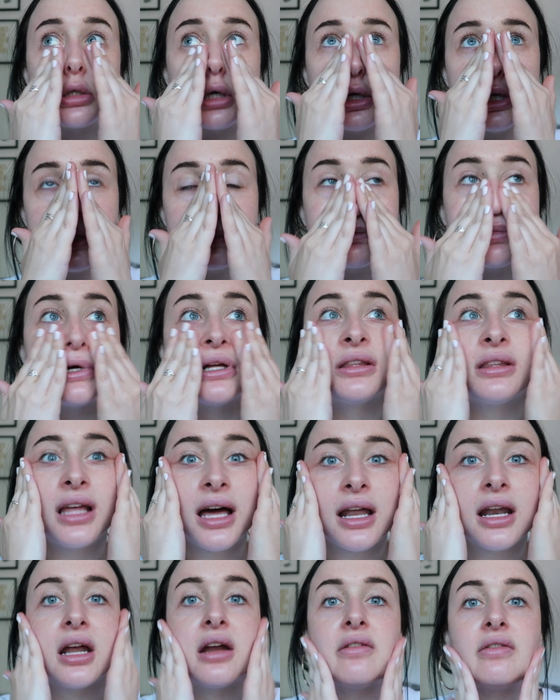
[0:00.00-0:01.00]
So I just put
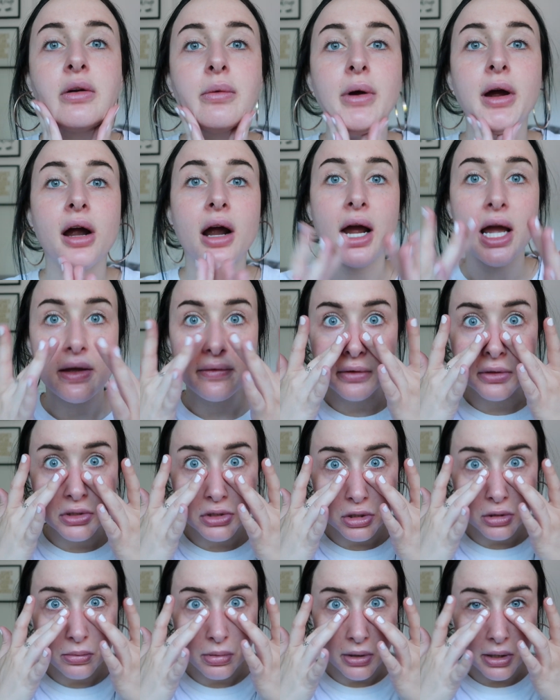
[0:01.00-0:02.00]
that everywhere. I even
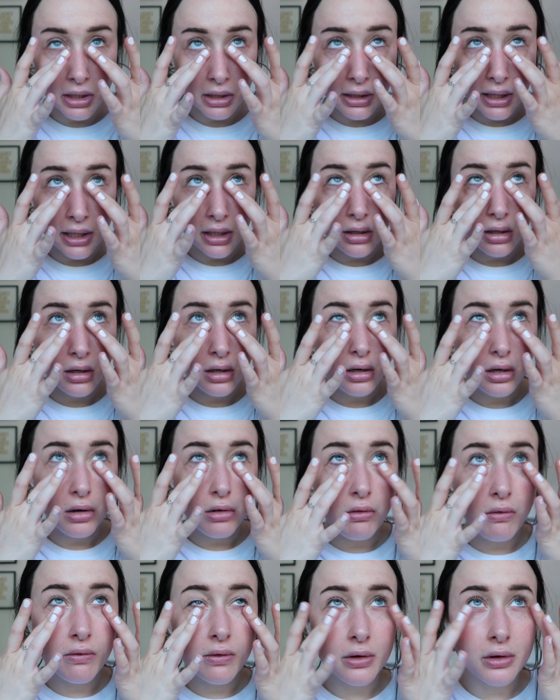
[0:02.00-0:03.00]
do put it like
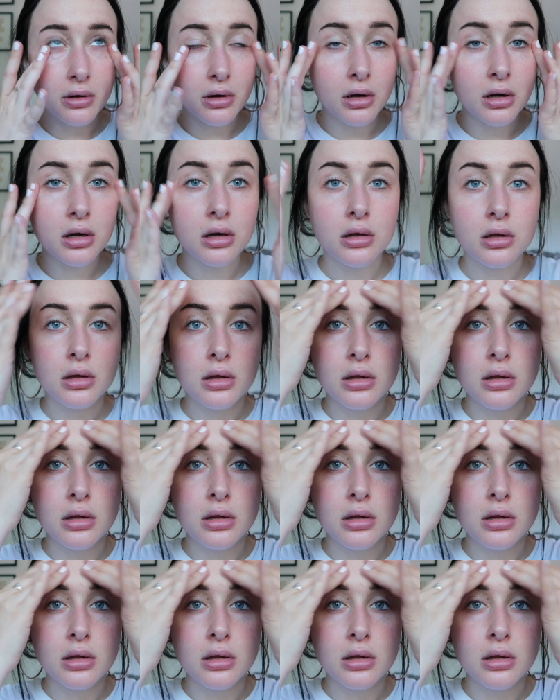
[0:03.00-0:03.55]
over